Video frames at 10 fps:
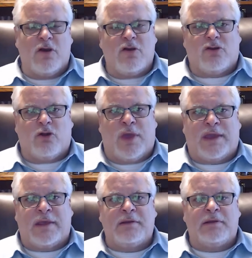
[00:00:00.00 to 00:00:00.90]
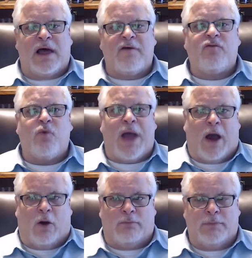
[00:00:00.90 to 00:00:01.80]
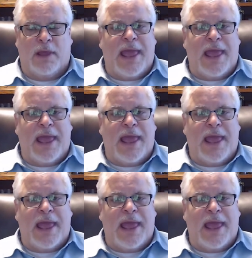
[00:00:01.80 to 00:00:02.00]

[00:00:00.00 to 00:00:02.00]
so they can love well